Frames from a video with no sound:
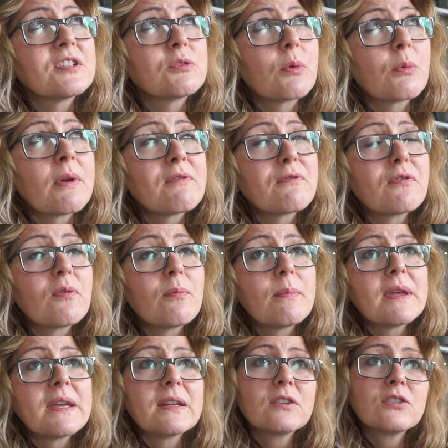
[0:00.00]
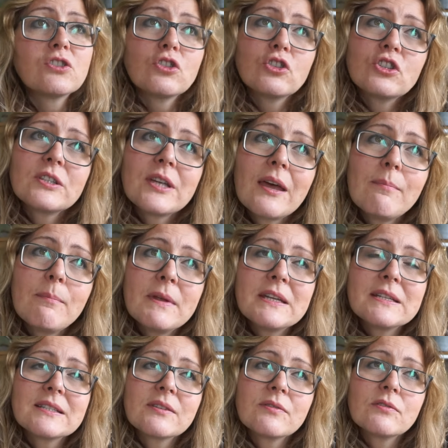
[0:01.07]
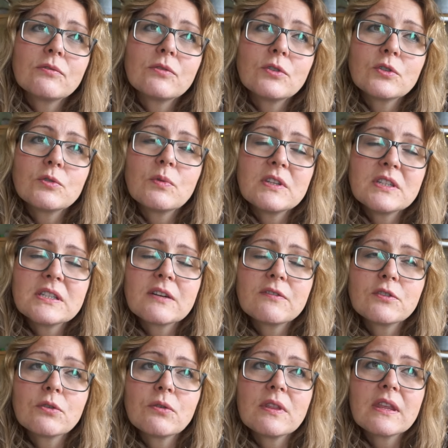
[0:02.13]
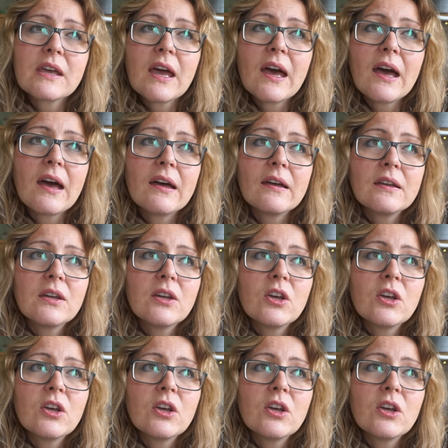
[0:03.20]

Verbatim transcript: so we went for a meal just ten minutes down the road. We did have to go in the car.